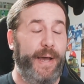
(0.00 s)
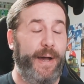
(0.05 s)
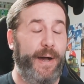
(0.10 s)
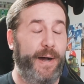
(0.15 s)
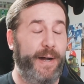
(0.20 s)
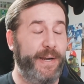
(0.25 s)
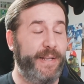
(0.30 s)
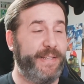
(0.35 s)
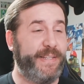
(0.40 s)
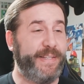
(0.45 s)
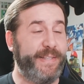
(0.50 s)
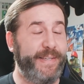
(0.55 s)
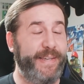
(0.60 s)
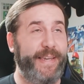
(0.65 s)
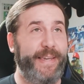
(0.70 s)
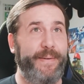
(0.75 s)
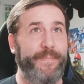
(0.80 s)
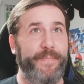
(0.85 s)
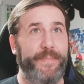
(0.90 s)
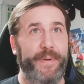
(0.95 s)

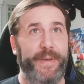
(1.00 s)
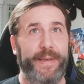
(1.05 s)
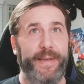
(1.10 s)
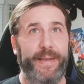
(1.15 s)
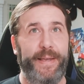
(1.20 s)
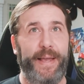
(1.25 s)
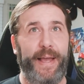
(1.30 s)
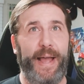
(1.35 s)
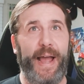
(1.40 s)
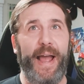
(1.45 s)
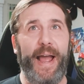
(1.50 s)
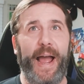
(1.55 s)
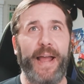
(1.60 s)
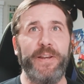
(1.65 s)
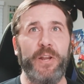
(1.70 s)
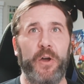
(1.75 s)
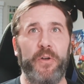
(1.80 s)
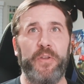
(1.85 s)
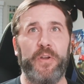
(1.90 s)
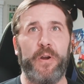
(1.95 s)
honestly,
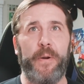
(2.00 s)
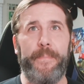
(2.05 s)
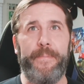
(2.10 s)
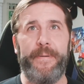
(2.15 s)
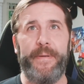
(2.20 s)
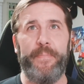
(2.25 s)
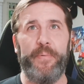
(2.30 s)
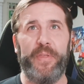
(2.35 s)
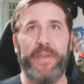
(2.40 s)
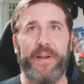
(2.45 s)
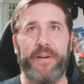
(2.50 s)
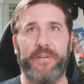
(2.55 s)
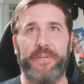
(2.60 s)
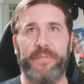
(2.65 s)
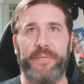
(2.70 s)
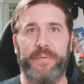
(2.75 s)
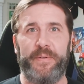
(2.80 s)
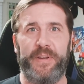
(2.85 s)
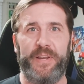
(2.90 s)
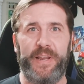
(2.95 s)
I know there are people that
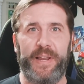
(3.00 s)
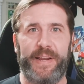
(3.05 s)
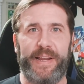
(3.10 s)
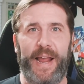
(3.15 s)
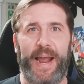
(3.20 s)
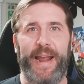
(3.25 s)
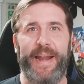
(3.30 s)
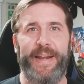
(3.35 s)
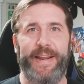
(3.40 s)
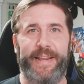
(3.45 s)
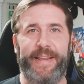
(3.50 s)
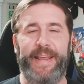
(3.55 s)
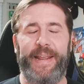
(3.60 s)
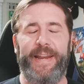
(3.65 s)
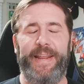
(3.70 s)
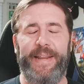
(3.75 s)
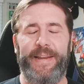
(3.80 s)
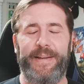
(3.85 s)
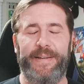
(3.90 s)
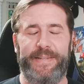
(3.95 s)
are kind of
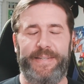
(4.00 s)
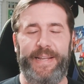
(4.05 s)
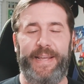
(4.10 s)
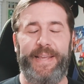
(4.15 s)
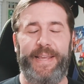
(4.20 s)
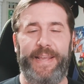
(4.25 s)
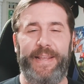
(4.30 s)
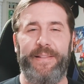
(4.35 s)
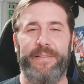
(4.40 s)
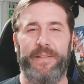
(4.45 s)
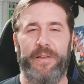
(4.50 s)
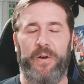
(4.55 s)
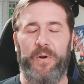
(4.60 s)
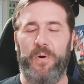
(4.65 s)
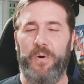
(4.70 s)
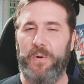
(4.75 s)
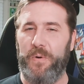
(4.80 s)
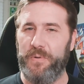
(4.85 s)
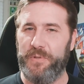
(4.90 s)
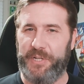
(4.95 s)
digging the
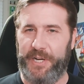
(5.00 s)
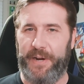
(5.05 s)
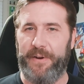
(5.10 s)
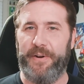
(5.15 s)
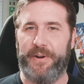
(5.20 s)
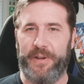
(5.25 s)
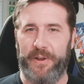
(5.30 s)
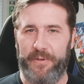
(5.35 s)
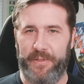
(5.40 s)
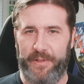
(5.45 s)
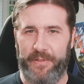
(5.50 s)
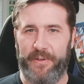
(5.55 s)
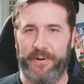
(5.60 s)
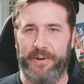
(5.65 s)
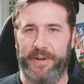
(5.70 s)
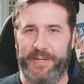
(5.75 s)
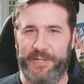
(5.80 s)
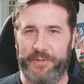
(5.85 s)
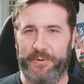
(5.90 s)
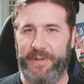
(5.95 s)
whole Jericho, the
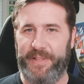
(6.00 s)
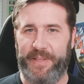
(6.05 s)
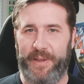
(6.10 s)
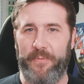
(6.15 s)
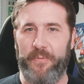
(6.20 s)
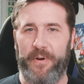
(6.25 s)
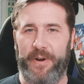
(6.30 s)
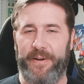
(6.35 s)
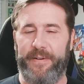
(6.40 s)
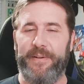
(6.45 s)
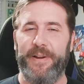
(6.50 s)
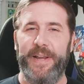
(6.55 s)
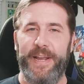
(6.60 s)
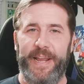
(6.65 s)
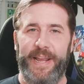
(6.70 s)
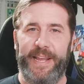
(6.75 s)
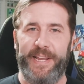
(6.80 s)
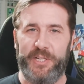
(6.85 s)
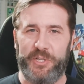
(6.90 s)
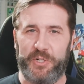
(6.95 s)
learning tree thing, where
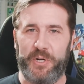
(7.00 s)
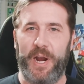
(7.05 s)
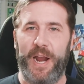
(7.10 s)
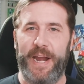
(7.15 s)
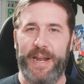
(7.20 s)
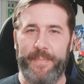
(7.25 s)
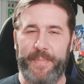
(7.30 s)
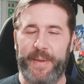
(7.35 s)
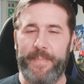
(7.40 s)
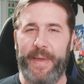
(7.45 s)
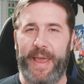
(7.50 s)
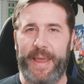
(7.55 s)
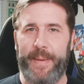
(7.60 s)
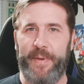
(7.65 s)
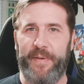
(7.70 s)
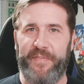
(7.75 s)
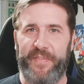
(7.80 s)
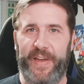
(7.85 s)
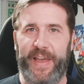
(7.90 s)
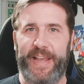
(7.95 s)
he's trying to be
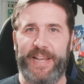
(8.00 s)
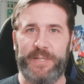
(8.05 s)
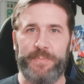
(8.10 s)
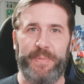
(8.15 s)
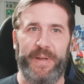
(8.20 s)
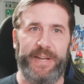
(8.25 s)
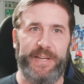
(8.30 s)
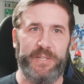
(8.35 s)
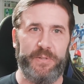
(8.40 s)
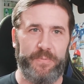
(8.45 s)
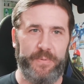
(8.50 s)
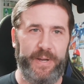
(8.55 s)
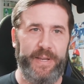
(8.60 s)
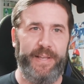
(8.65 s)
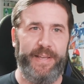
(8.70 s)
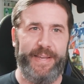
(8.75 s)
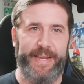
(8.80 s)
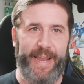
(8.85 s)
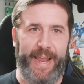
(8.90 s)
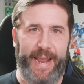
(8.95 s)
babyface, but he's
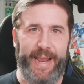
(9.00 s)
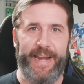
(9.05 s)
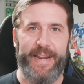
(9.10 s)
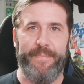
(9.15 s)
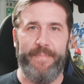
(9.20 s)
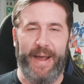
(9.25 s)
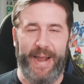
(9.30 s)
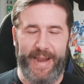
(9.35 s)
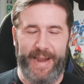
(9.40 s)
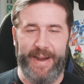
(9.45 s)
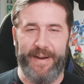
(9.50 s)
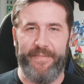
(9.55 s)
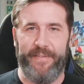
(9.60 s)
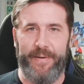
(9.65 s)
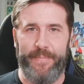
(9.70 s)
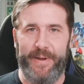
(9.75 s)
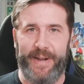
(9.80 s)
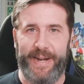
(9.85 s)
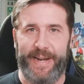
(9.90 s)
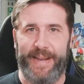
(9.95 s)
really hated by
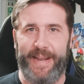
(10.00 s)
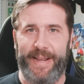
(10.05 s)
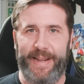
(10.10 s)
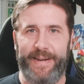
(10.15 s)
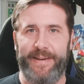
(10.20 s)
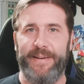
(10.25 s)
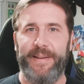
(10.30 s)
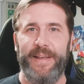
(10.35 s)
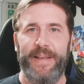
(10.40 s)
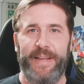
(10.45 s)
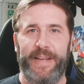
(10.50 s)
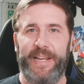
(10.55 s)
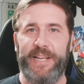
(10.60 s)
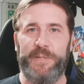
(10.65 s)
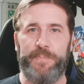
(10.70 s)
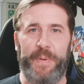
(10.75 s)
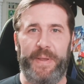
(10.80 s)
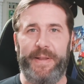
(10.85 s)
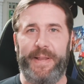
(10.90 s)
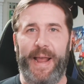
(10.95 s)
everybody, and
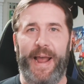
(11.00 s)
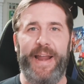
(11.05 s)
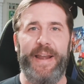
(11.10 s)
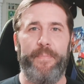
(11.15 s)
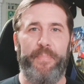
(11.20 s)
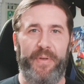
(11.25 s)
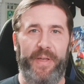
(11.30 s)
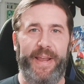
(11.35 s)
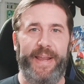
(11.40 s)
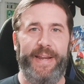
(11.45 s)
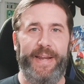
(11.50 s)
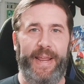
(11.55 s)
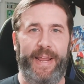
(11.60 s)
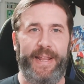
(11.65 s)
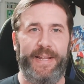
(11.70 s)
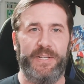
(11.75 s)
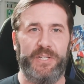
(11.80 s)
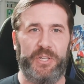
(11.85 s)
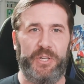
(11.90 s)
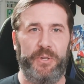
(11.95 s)
he's been kind of playing
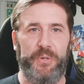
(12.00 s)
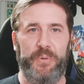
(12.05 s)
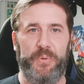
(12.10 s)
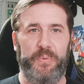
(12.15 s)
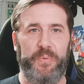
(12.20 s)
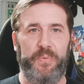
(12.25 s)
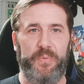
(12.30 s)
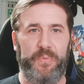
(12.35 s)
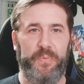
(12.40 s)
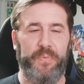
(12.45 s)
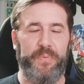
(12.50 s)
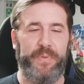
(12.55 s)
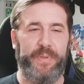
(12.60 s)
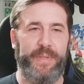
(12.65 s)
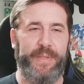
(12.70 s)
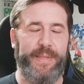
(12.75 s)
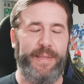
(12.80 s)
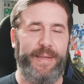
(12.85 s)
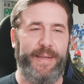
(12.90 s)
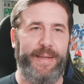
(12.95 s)
into
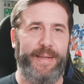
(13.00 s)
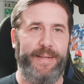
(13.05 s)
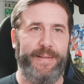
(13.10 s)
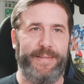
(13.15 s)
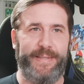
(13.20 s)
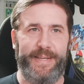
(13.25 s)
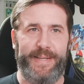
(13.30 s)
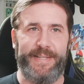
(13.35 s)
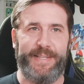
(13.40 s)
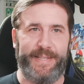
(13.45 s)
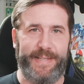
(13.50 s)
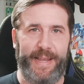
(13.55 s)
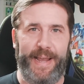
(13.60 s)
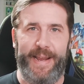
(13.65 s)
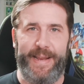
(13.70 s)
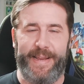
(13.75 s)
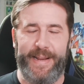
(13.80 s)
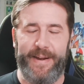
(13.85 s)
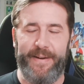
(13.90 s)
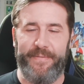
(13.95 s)
the
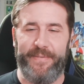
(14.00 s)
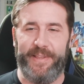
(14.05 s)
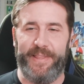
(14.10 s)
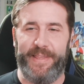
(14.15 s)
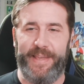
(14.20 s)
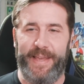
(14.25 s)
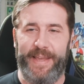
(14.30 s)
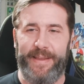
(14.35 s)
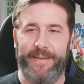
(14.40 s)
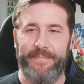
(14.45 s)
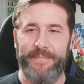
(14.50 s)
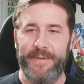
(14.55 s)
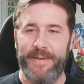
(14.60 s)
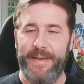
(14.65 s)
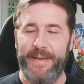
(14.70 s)
dislike and everything.